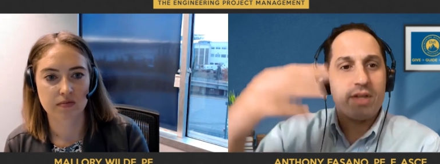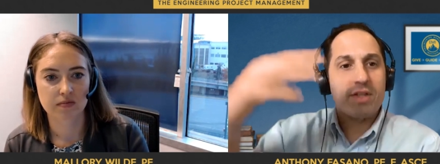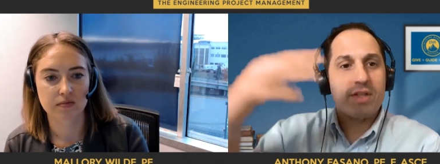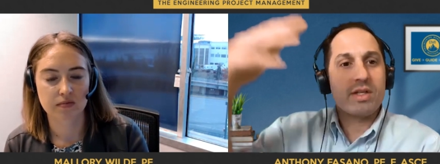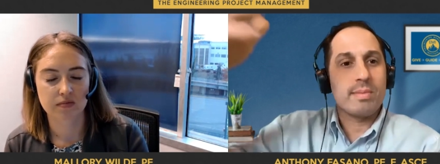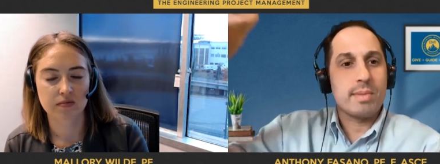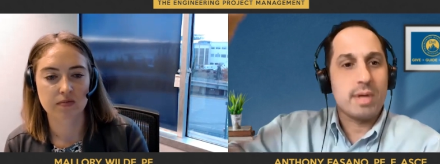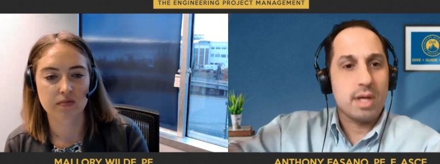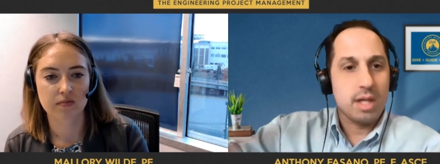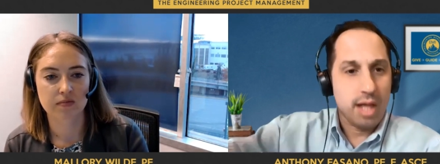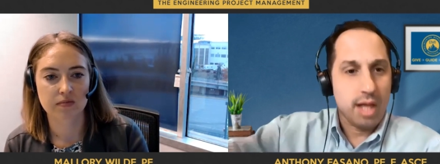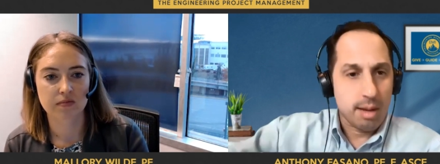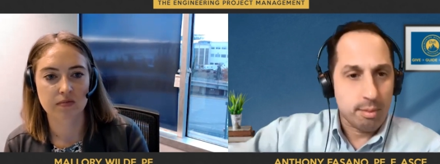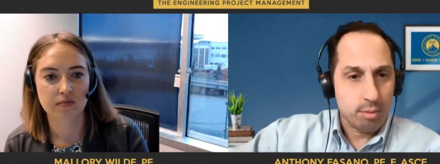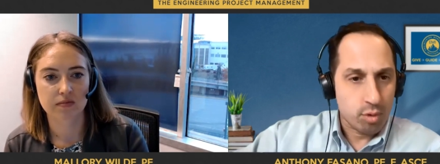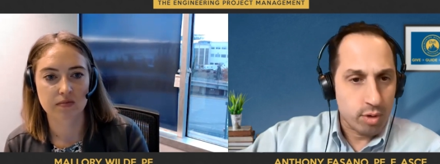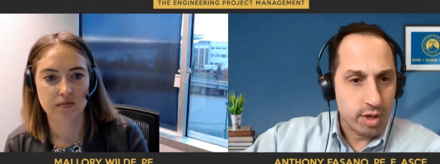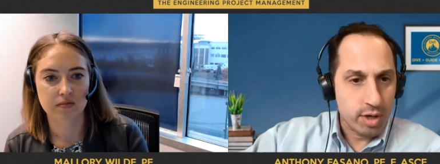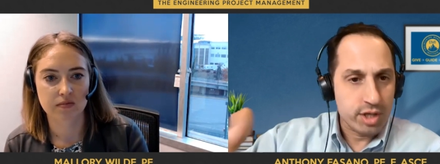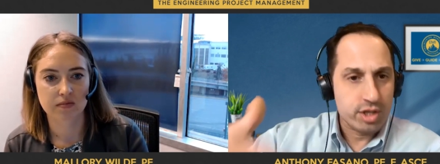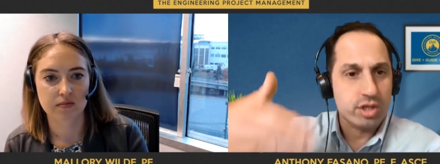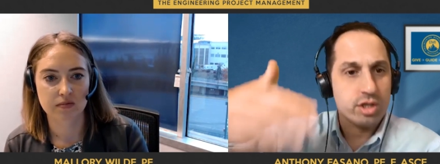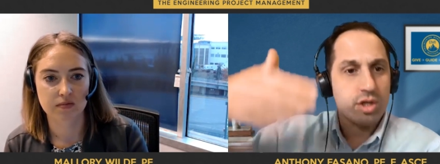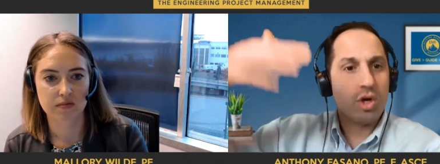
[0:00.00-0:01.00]
Speaker 1: like some
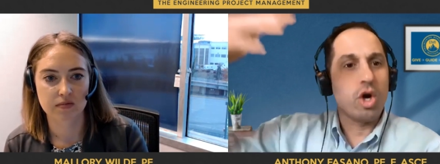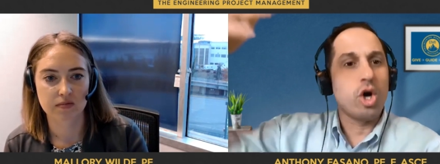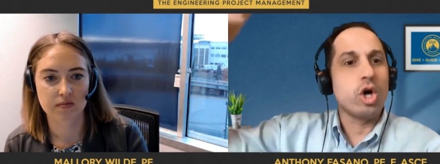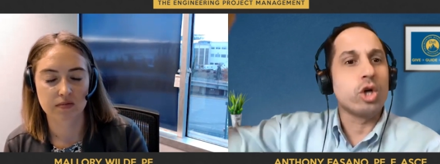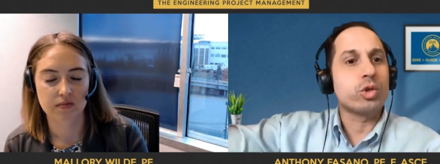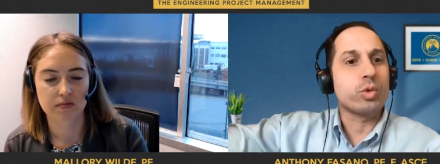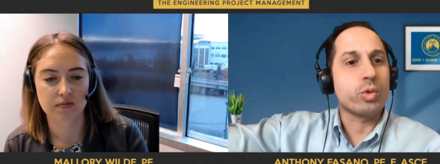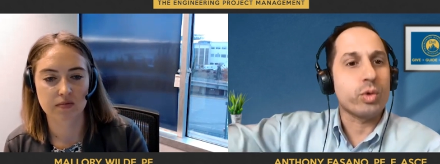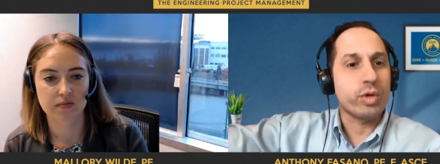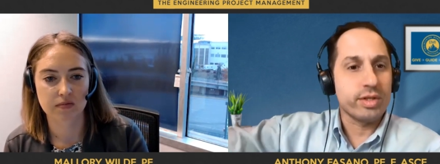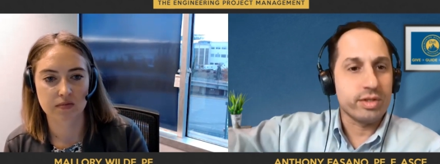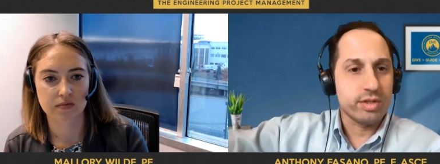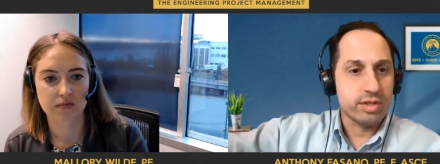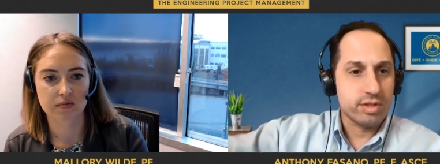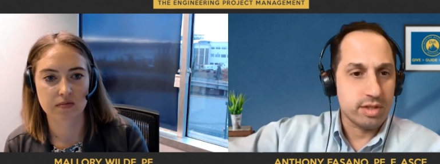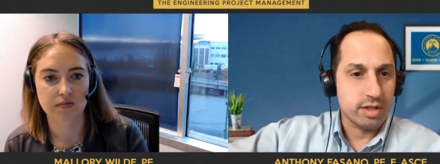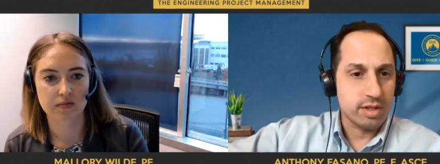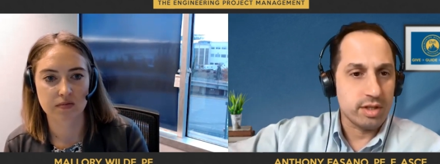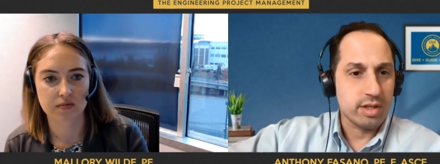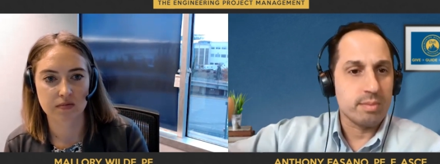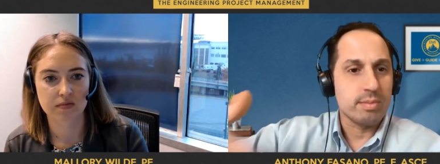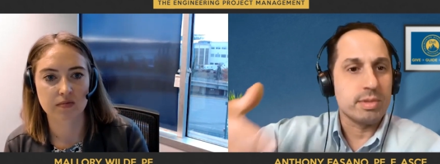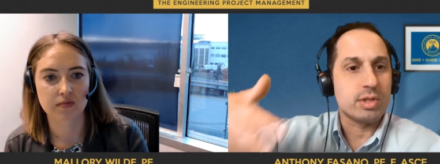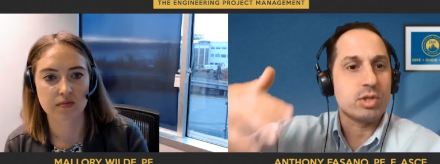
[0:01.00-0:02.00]
collaboration calls we're
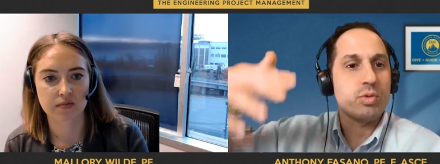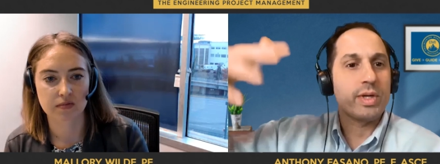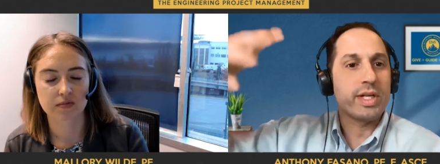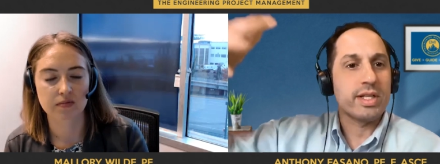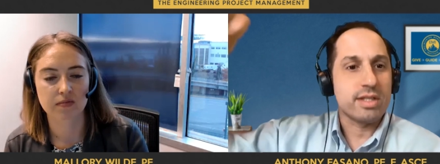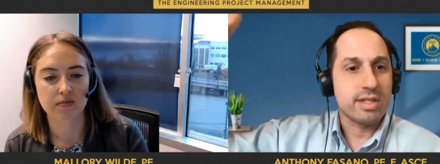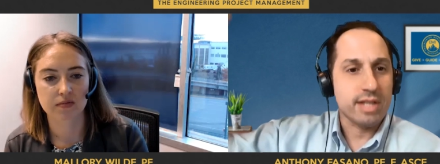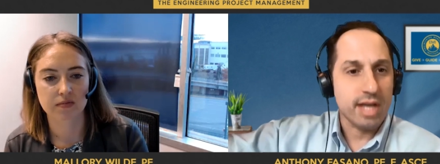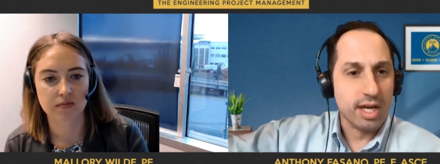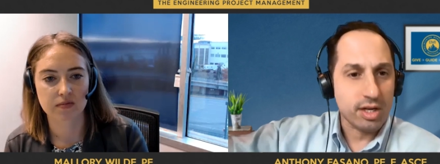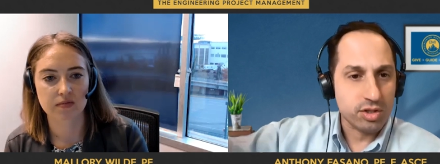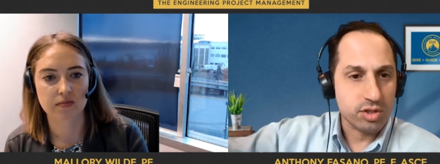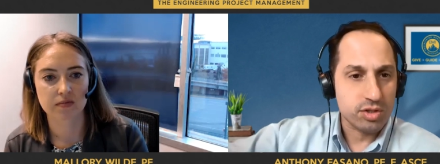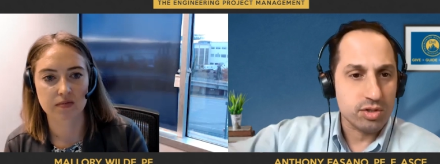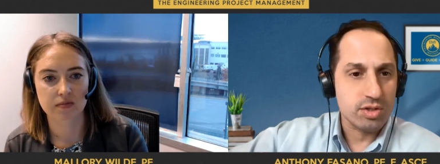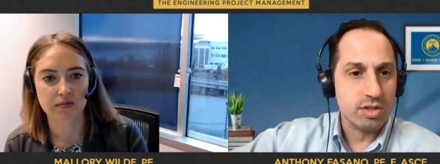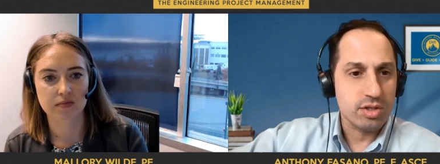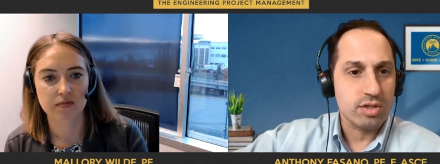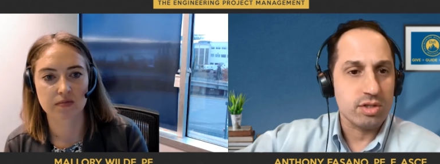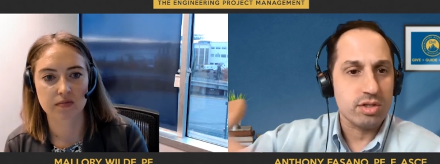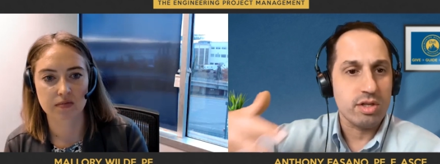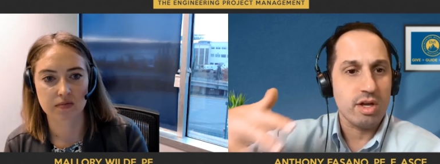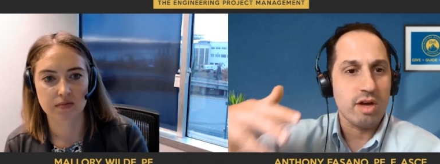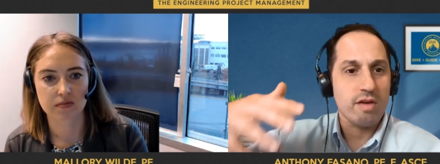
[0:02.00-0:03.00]
instilling between sessions
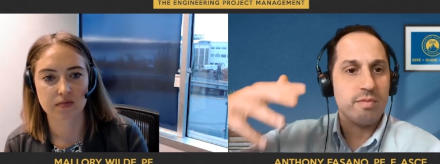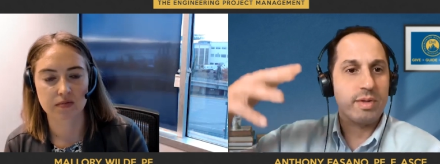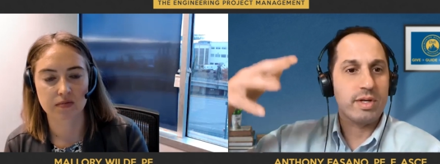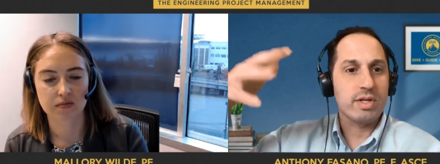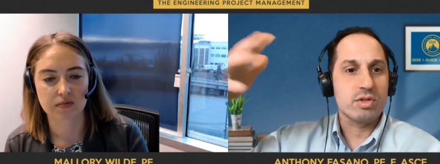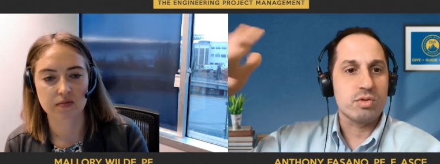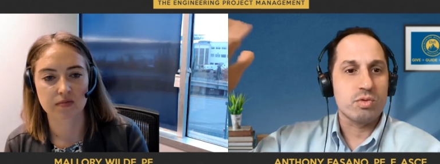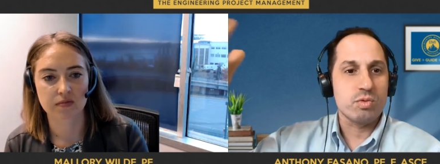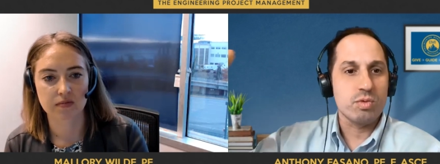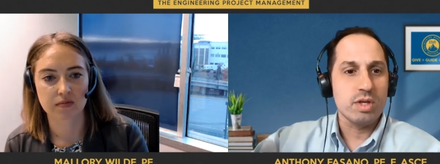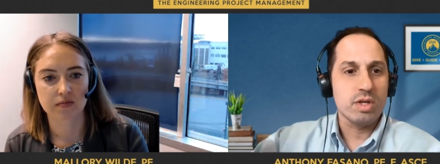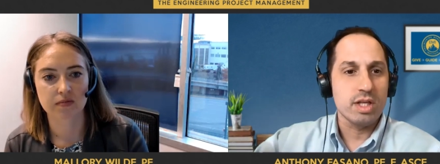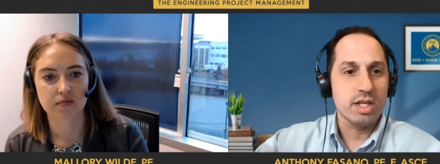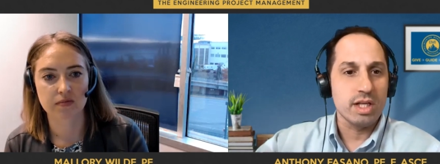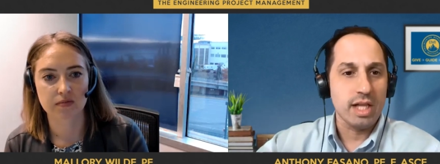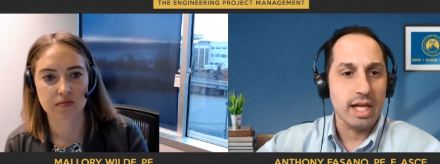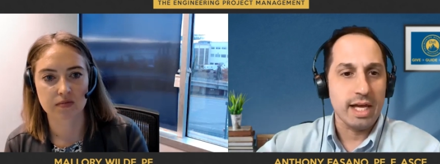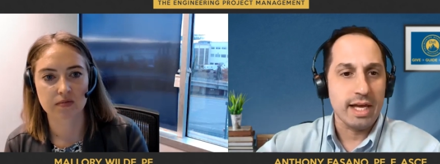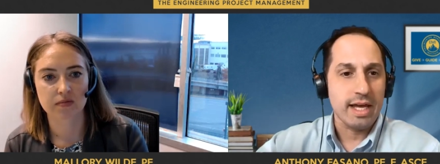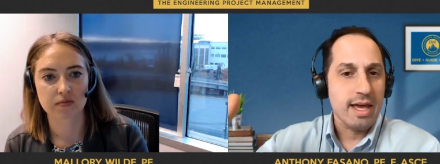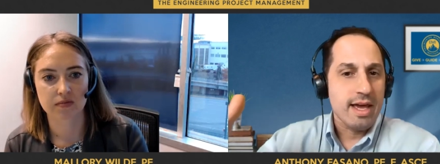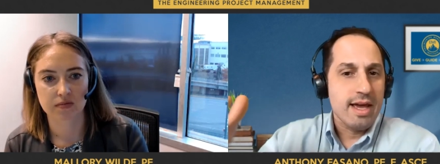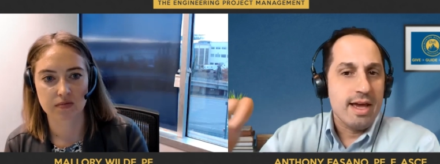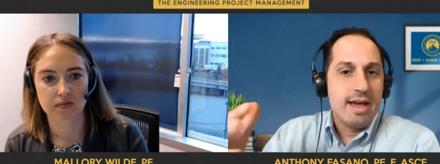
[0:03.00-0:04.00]
and stuff because really
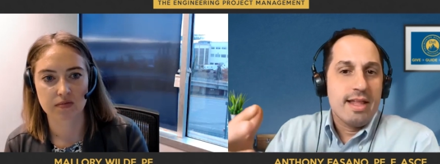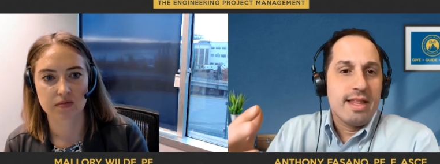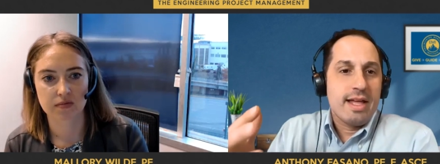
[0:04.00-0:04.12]
like